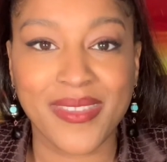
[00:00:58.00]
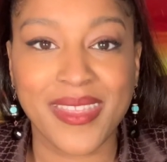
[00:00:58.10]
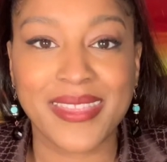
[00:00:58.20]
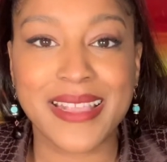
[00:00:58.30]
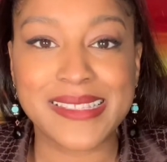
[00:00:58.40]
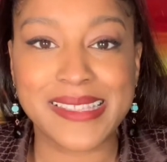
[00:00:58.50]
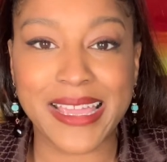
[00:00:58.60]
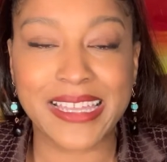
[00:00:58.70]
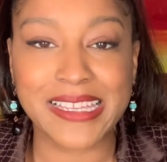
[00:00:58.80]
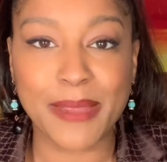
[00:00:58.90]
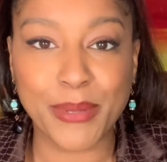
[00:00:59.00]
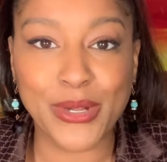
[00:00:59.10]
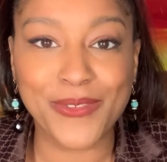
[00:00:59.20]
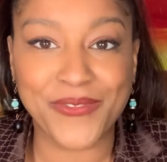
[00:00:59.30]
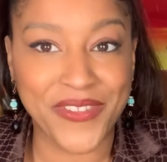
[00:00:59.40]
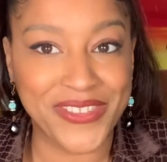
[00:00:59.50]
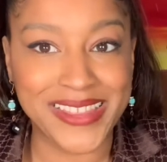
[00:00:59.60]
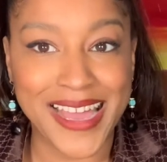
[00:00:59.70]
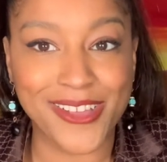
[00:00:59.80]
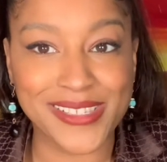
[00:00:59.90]
The second number,
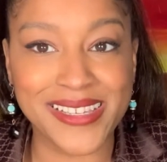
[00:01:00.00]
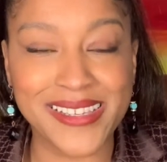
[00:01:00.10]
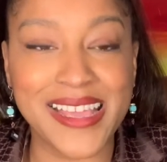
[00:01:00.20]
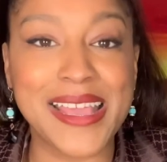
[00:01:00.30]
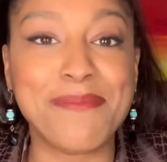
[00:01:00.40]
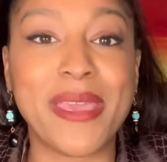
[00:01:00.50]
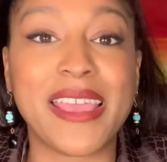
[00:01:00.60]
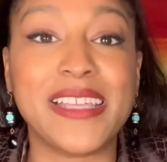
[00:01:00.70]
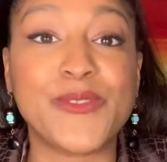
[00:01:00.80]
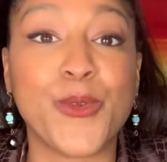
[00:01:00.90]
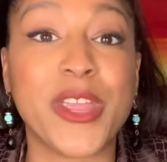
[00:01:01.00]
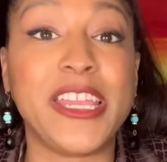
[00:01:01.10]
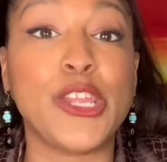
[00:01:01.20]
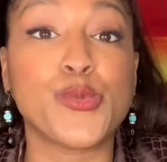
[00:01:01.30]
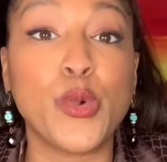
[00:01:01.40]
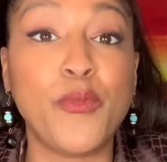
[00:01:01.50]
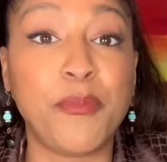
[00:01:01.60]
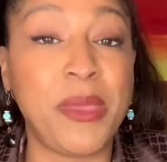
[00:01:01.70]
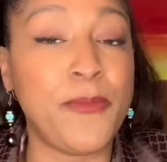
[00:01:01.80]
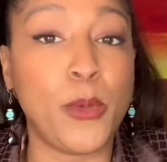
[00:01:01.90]
50,000, is for any group of
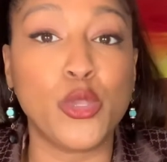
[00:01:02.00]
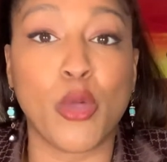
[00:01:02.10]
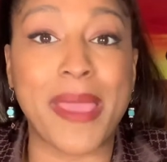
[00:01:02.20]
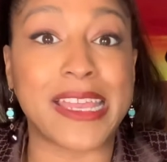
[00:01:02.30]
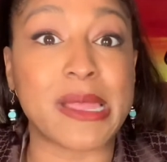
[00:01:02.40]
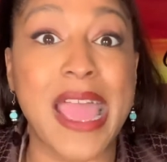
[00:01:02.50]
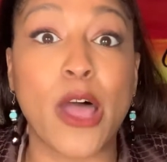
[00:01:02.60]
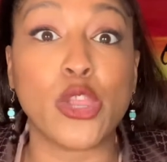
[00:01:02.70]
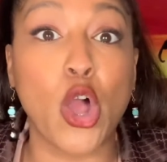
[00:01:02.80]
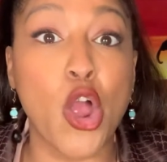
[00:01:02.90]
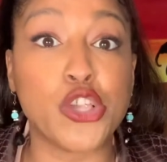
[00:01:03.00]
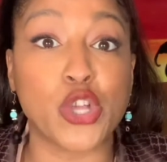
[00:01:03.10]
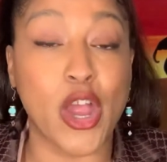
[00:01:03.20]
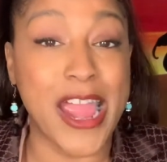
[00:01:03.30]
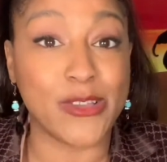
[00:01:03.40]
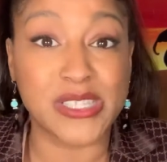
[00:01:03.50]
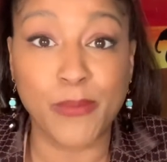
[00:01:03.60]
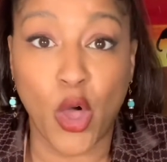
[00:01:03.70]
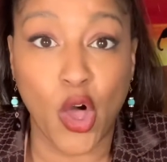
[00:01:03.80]
people, no matter how large or how small,